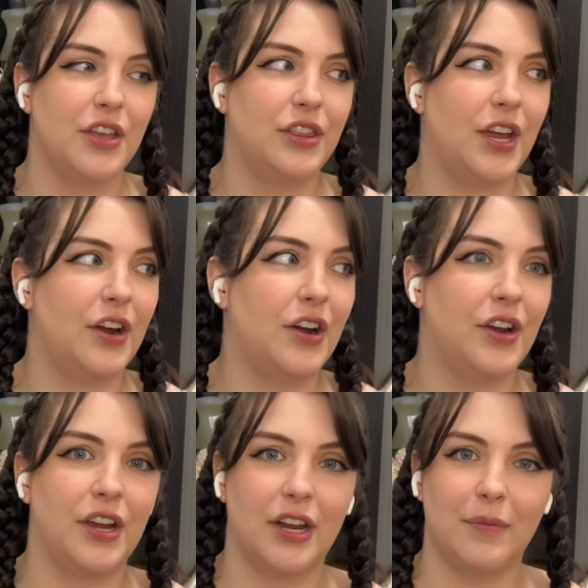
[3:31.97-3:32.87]
They're
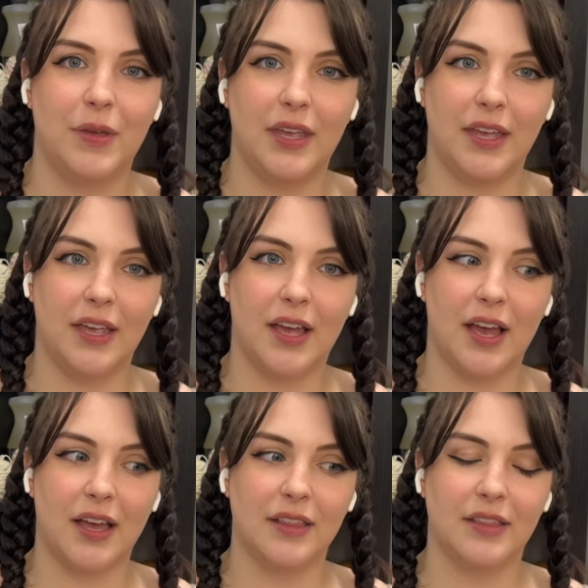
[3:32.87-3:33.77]
gonna
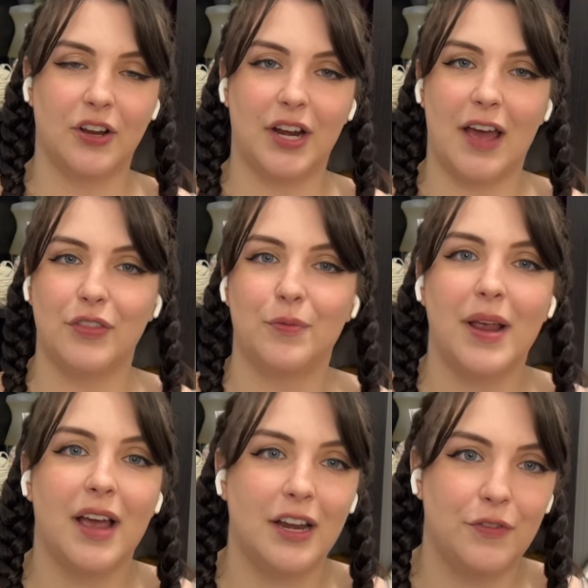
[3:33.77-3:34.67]
have the right
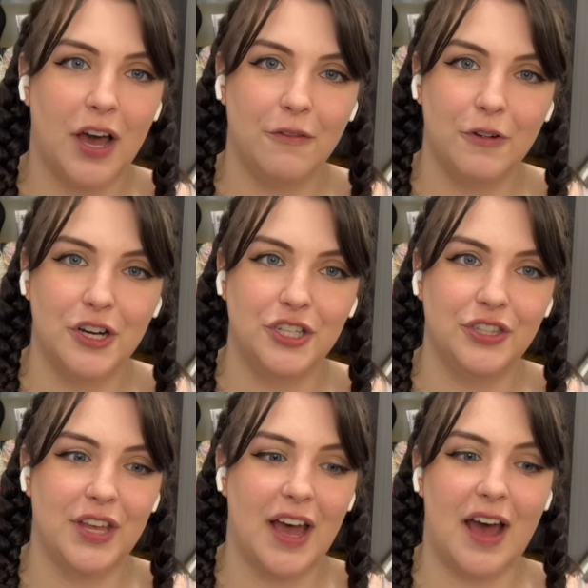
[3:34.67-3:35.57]
kind of coverage
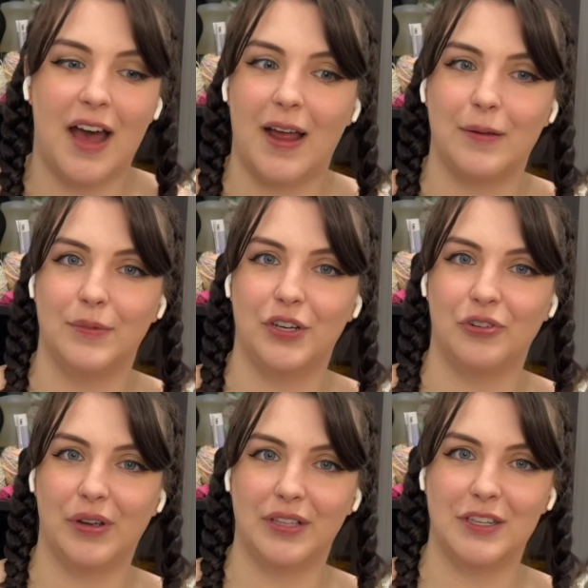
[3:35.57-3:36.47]
that I'm
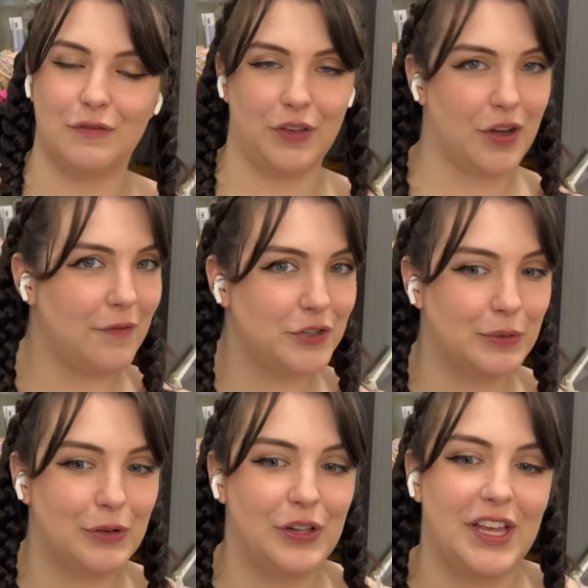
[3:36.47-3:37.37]
going to feel
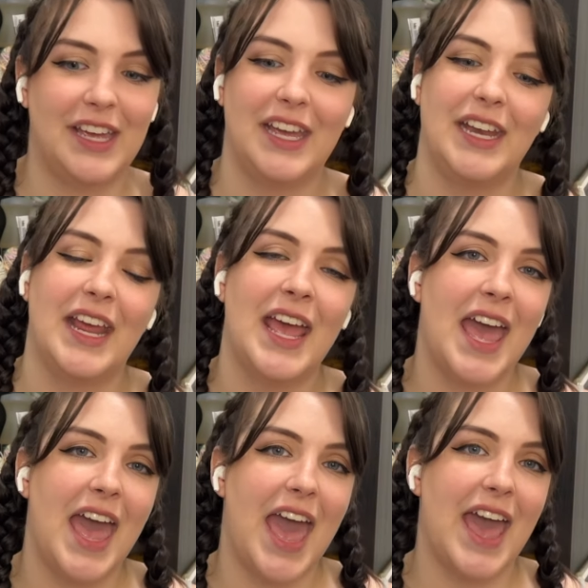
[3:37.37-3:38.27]
comfortable in,
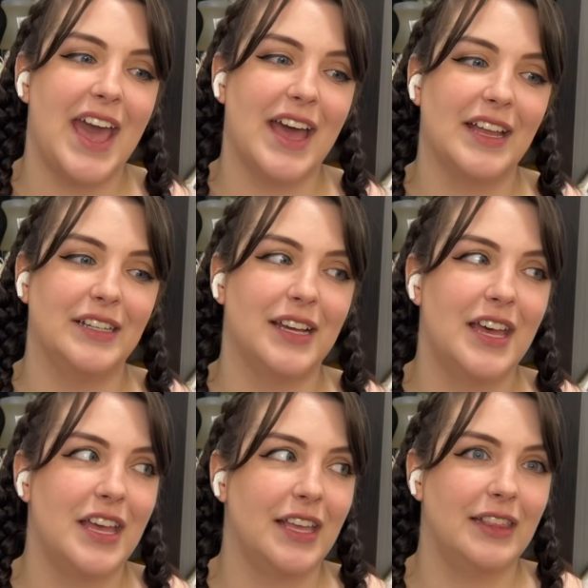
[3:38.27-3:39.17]
and
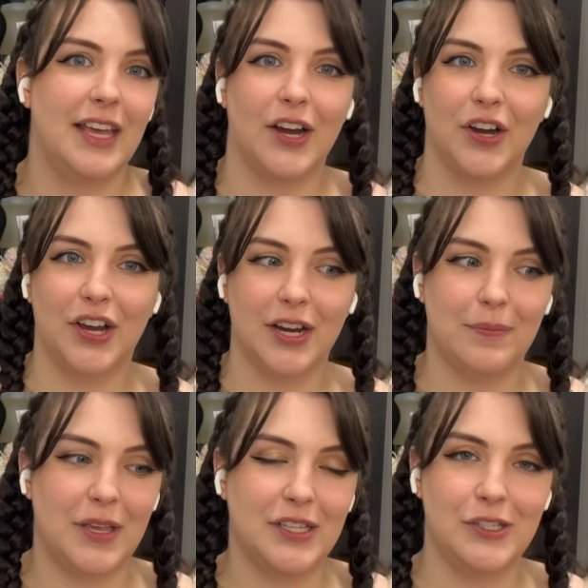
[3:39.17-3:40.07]
they're gonna
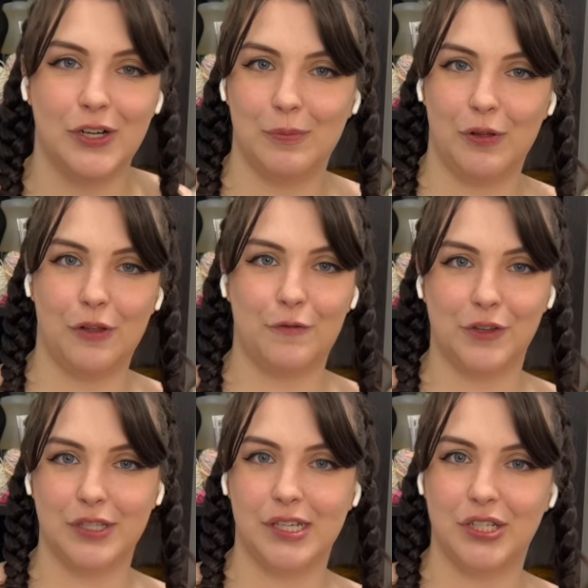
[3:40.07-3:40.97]
be suitable for
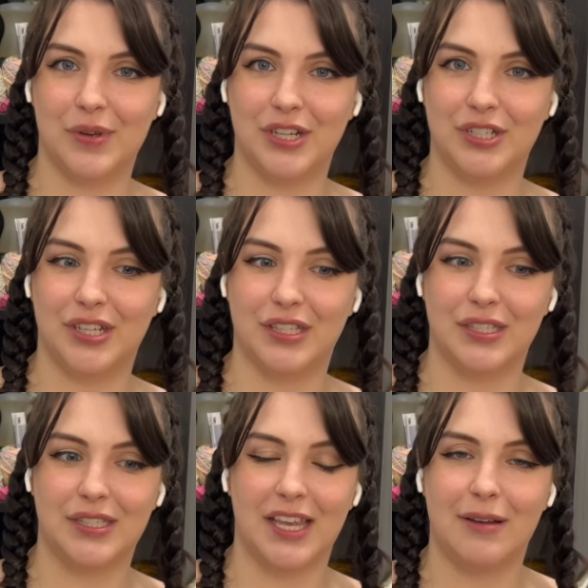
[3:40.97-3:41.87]
the
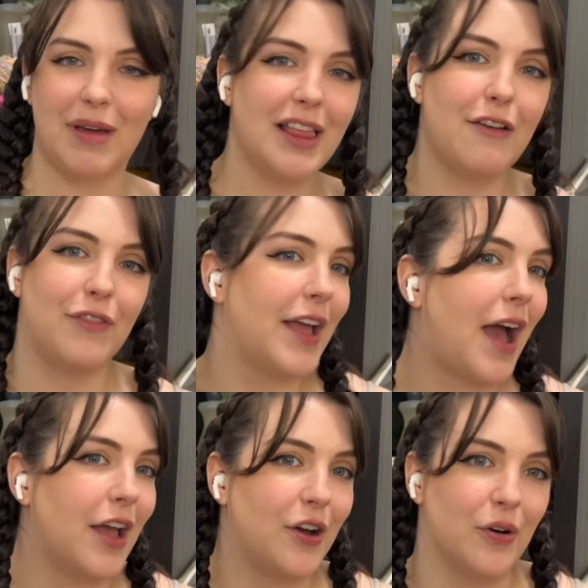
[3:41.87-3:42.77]
situations in my life, like
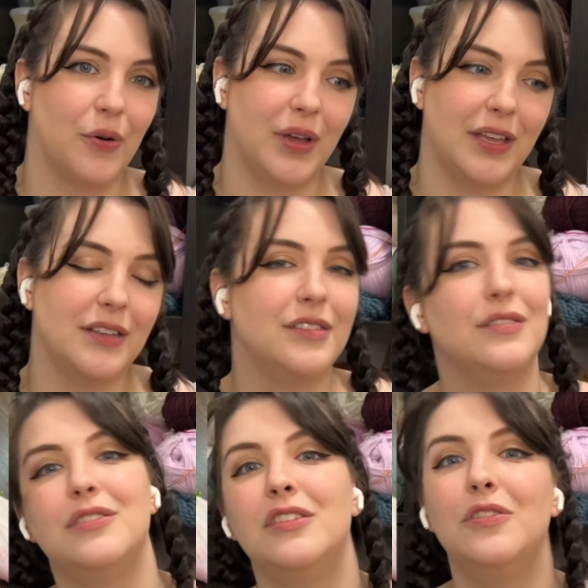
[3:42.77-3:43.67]
I go
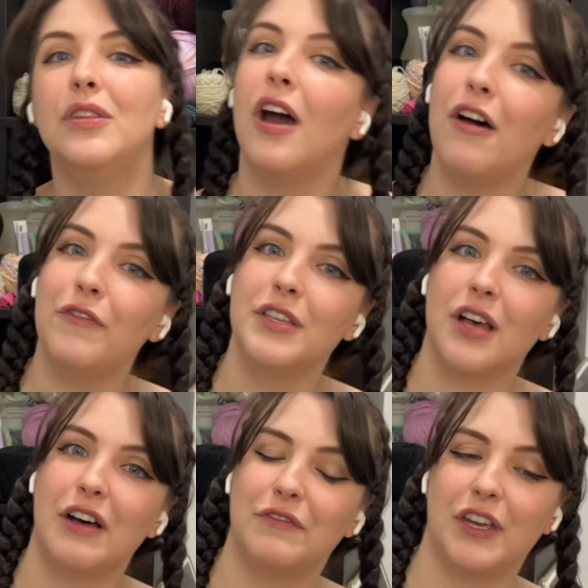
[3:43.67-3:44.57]
into the office
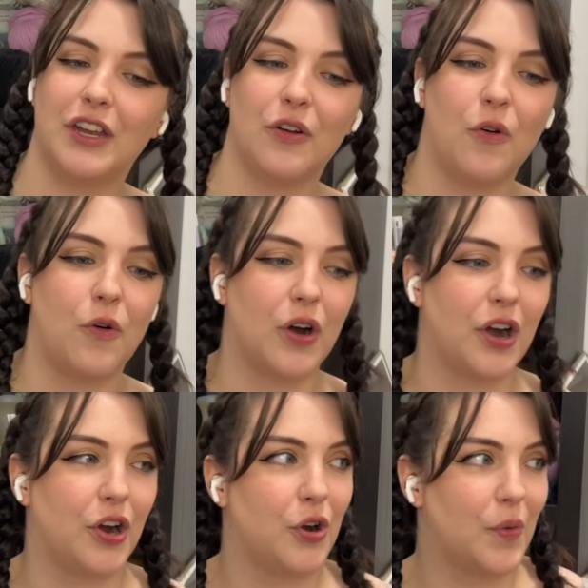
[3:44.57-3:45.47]
often
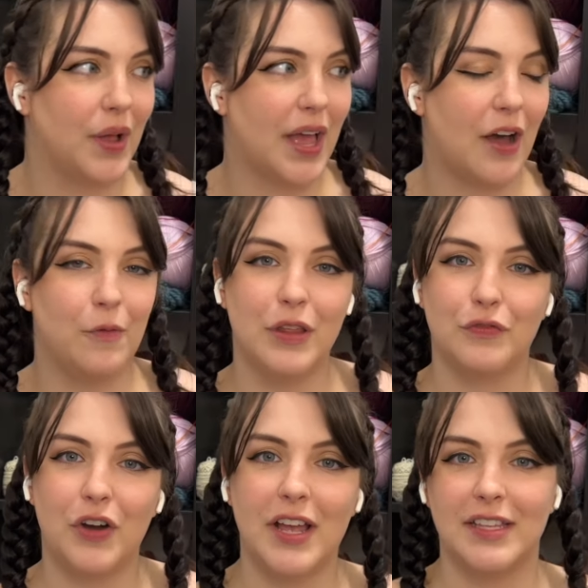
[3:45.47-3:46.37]
or going out with
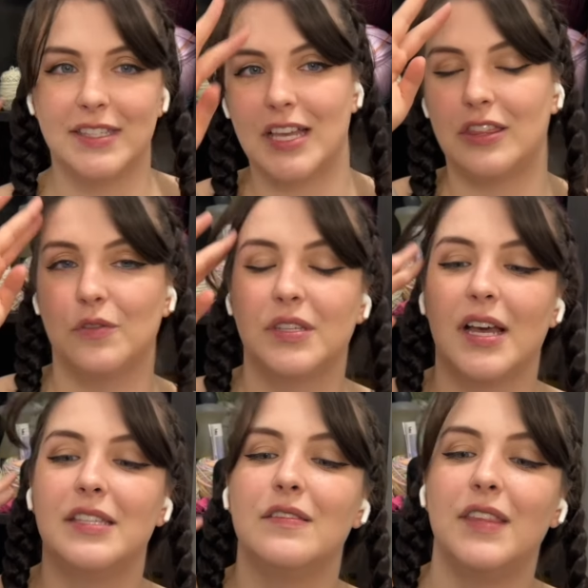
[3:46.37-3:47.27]
friends, like those
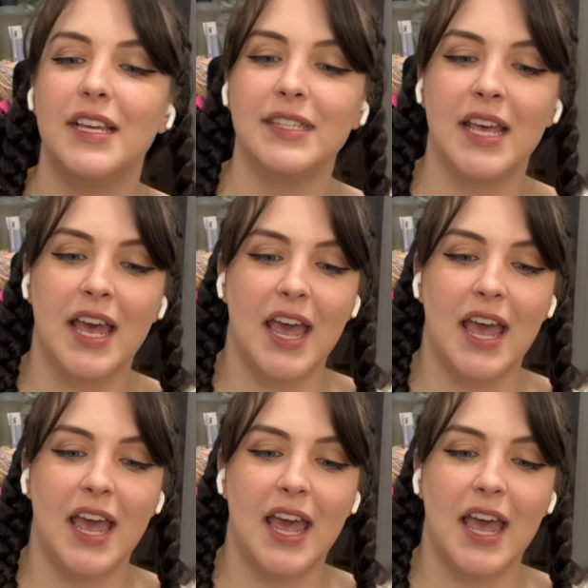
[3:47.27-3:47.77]
kinds of things.